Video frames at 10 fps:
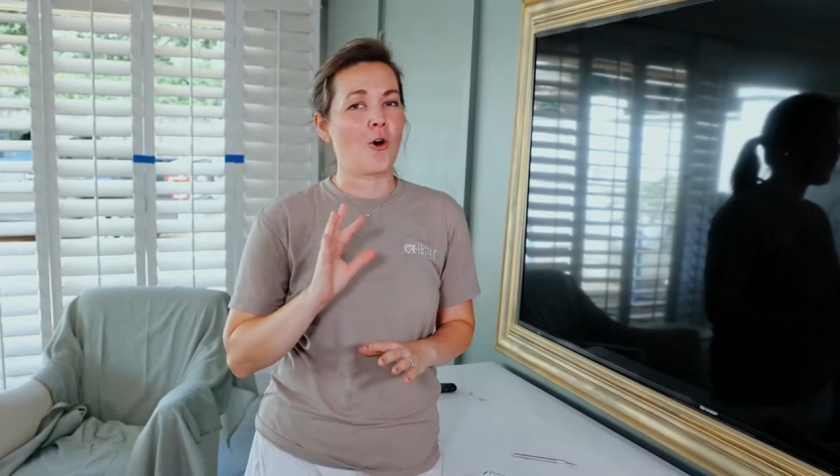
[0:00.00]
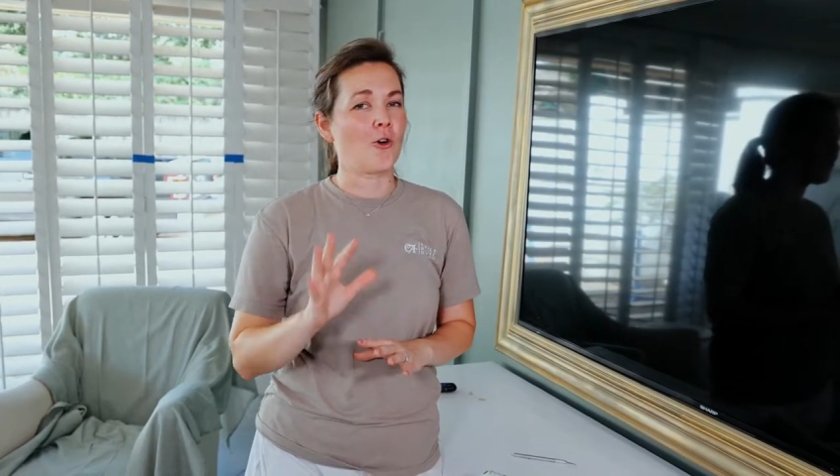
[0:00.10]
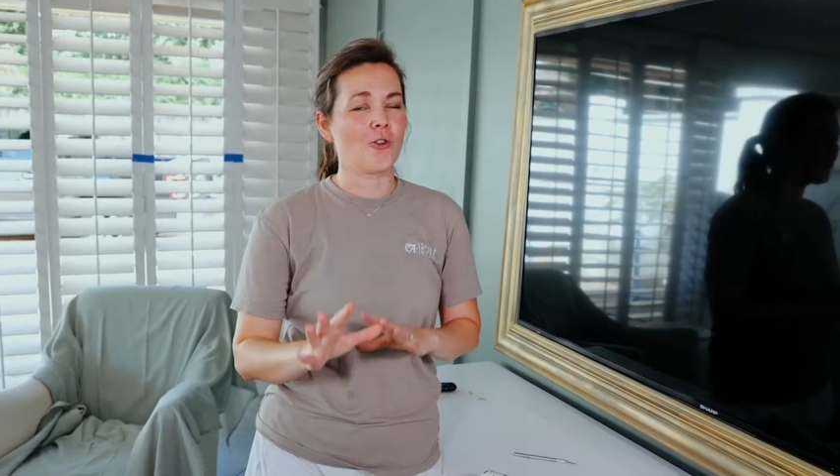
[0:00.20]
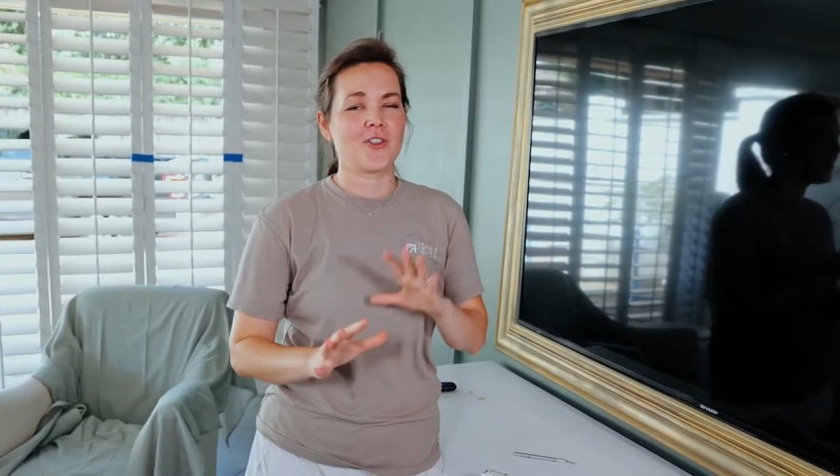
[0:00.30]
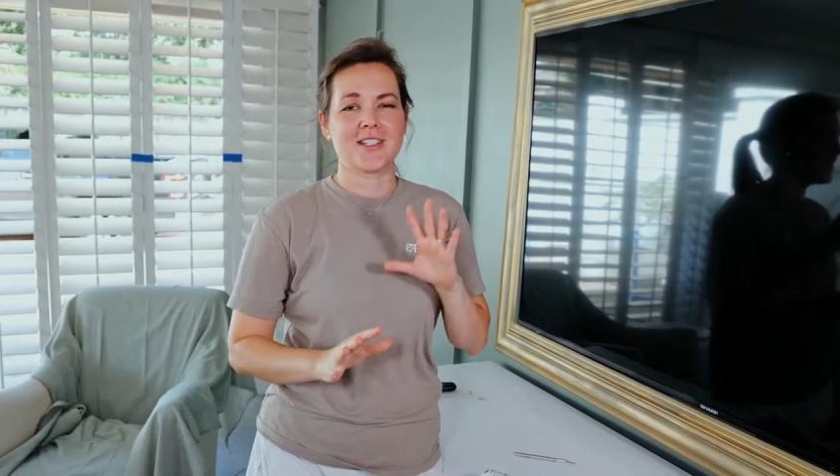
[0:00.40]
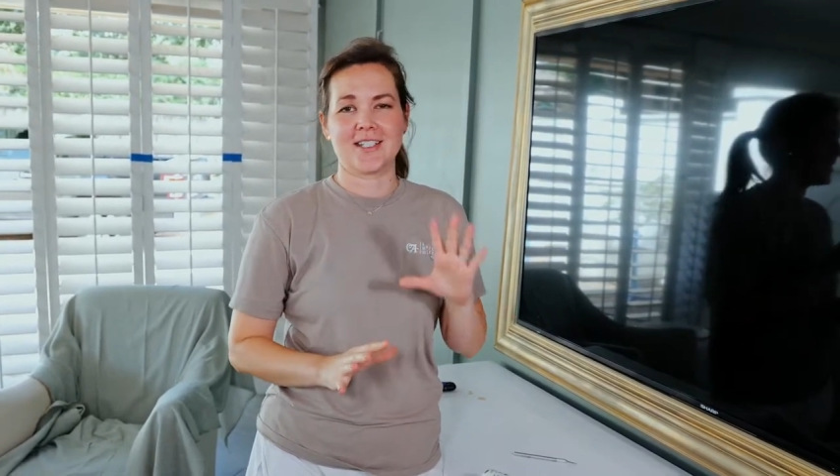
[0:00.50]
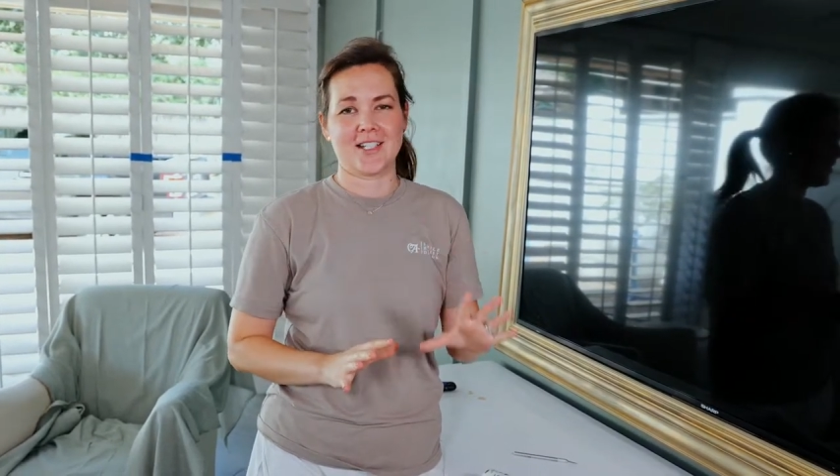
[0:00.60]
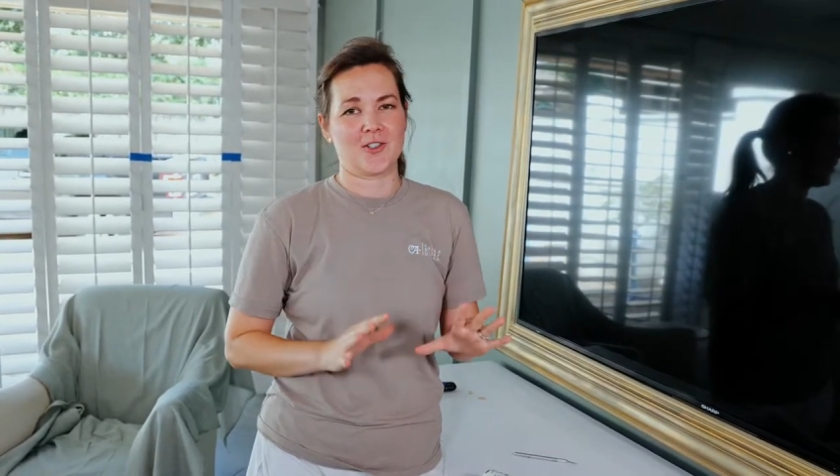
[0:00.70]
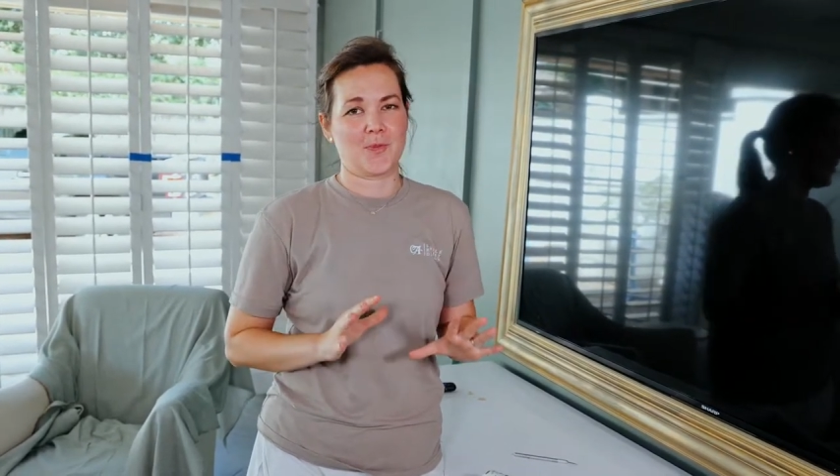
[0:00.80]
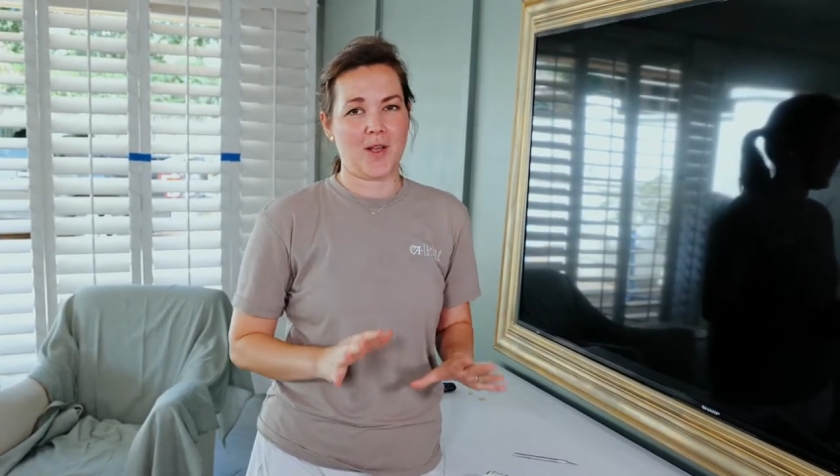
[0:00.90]
all the
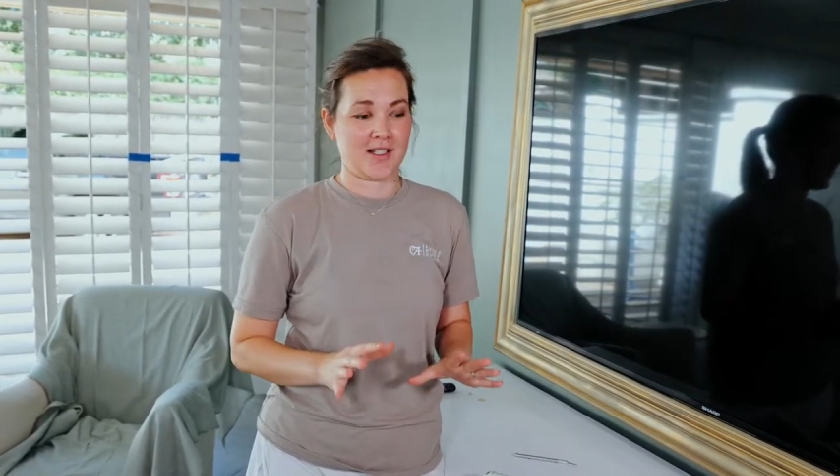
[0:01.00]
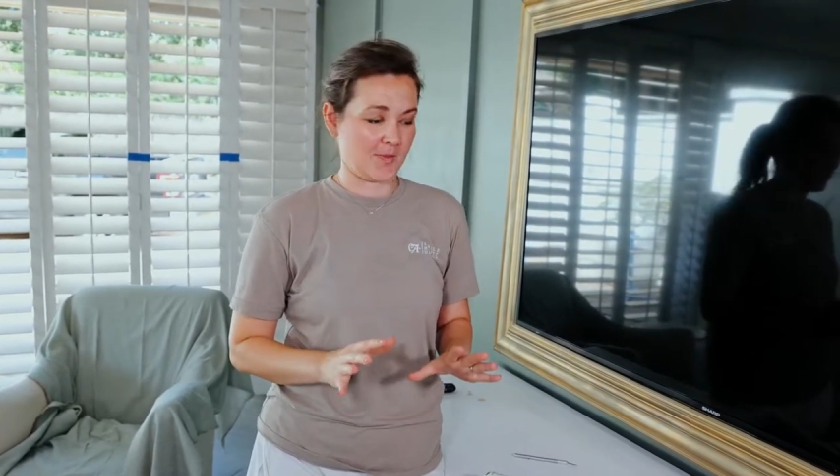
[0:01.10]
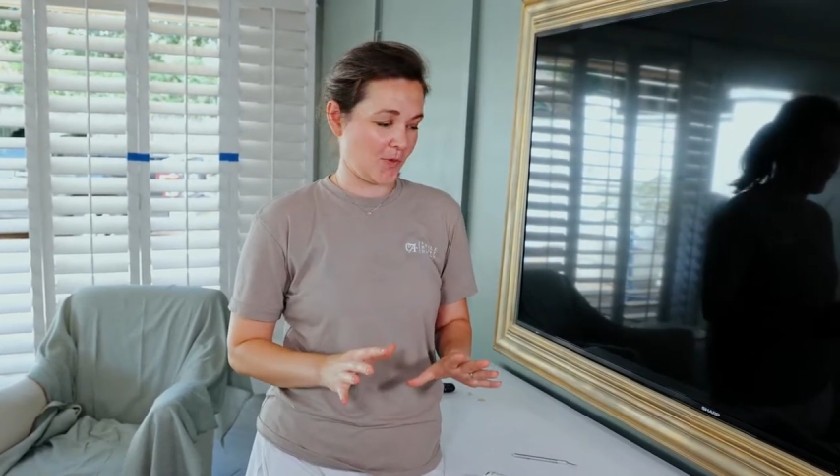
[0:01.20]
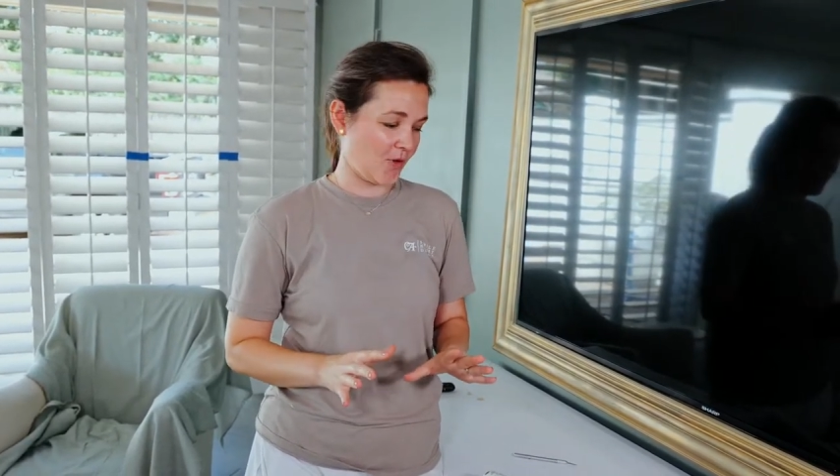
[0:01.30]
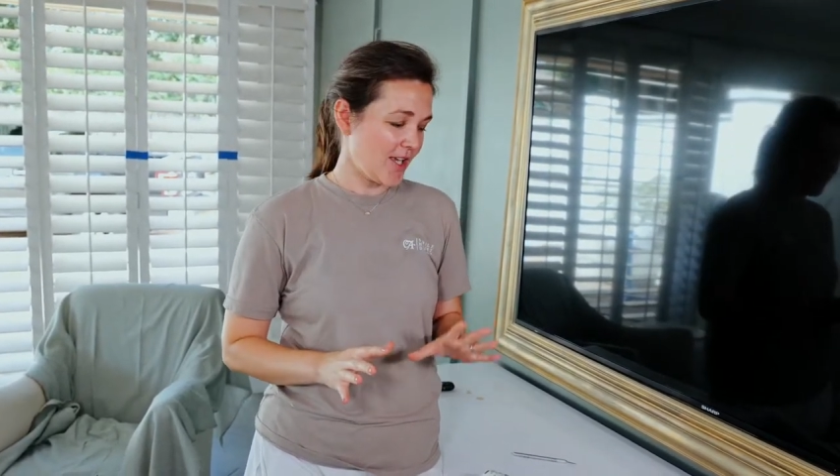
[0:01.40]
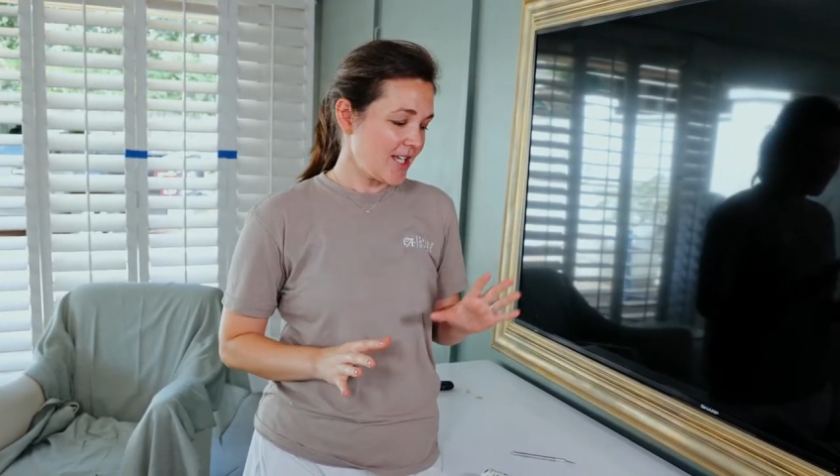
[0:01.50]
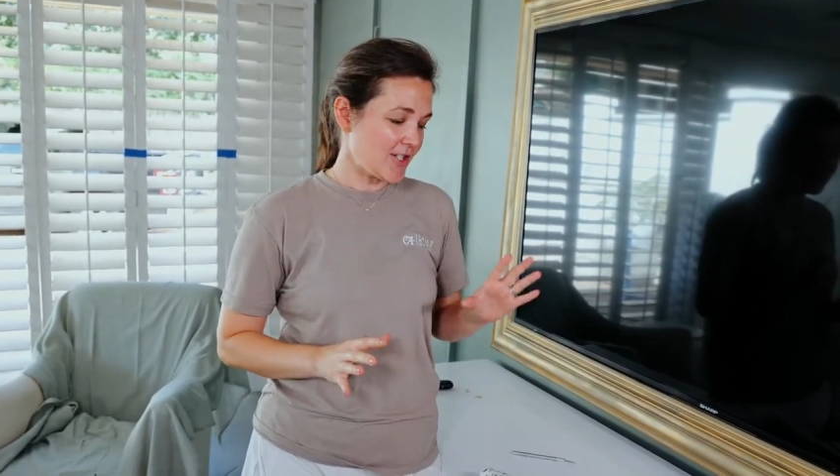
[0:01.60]
details possible.